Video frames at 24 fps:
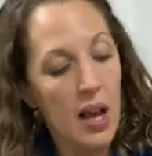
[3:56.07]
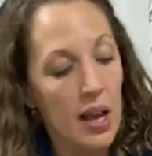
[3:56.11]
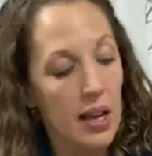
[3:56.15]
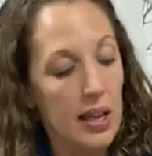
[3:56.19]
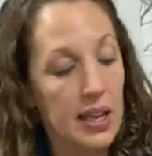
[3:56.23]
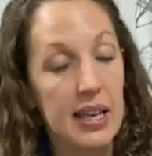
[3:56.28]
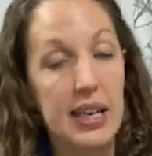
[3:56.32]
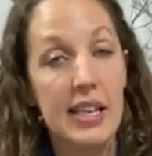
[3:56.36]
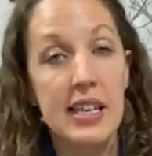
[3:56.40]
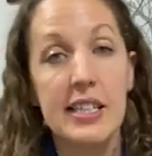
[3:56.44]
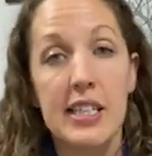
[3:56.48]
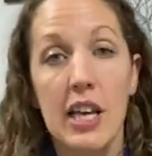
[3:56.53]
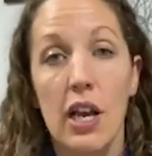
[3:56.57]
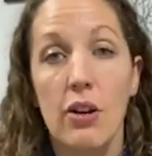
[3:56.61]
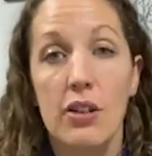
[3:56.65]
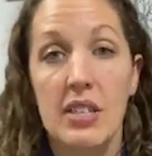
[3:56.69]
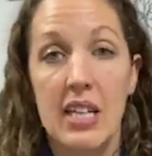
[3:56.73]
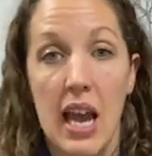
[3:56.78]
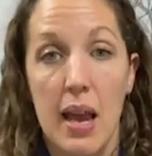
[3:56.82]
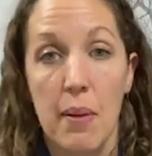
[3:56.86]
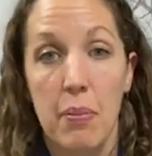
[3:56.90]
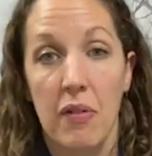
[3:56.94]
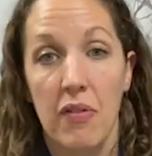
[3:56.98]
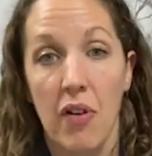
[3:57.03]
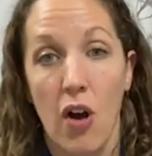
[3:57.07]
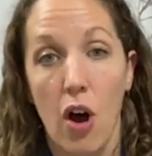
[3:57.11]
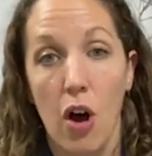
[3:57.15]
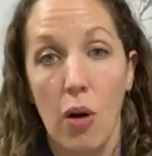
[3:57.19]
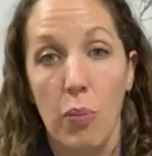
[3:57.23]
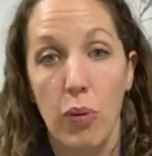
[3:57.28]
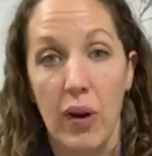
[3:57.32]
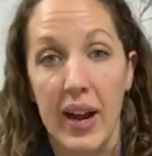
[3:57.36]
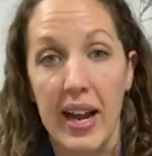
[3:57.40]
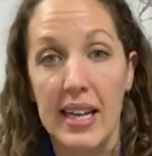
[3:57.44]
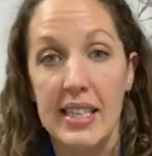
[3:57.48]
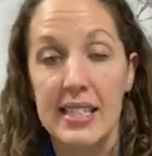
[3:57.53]
Kinesio tape of all
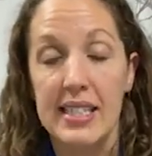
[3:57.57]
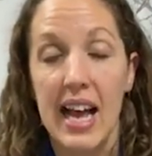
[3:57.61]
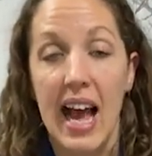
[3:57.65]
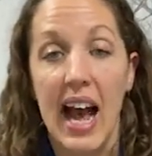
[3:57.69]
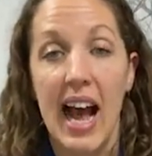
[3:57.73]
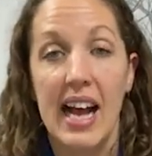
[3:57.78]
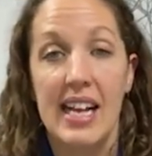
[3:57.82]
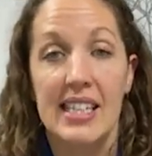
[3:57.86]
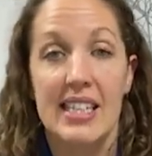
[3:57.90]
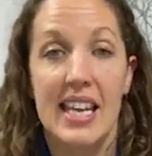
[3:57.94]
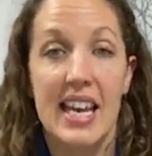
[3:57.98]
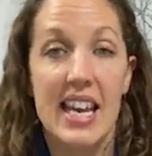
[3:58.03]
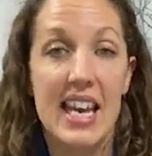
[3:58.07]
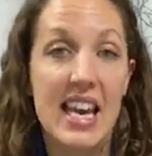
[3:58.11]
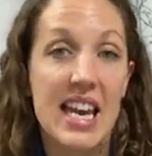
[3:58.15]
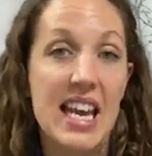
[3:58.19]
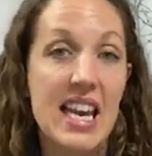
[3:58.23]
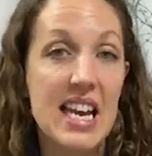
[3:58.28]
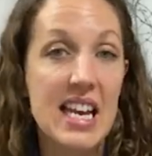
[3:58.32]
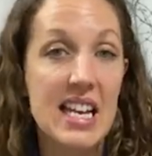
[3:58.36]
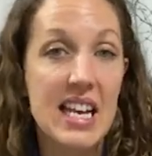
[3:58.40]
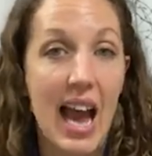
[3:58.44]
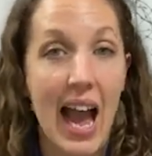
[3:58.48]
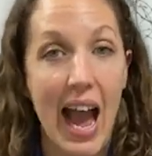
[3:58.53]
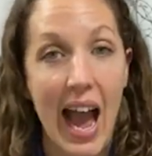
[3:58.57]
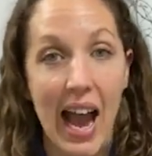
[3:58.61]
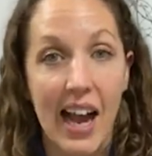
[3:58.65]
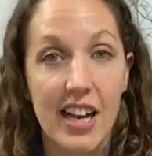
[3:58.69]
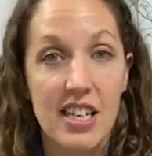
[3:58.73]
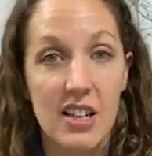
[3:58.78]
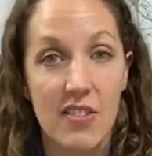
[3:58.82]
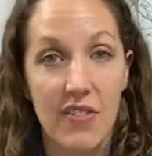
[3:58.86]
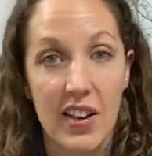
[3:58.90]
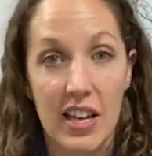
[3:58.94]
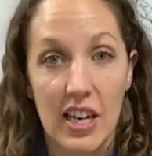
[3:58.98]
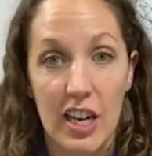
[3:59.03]
brands has heat
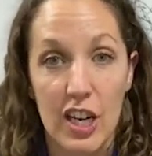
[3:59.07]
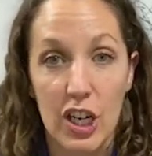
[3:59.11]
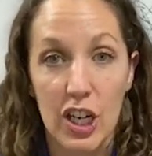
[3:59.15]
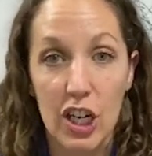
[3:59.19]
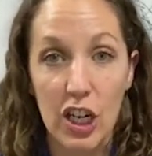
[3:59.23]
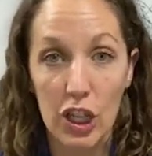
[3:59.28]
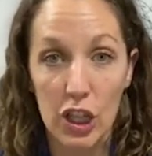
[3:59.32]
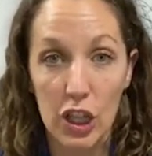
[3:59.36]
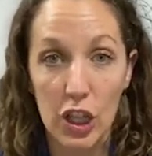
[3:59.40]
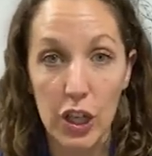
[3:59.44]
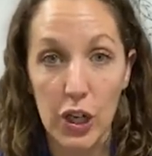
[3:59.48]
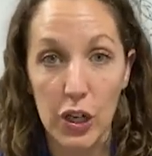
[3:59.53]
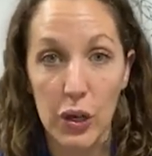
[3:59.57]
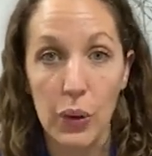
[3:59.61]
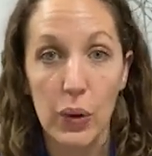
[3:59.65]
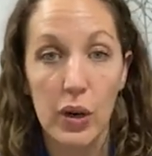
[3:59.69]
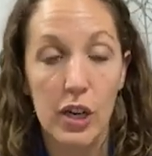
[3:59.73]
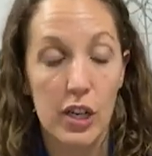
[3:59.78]
activated glue.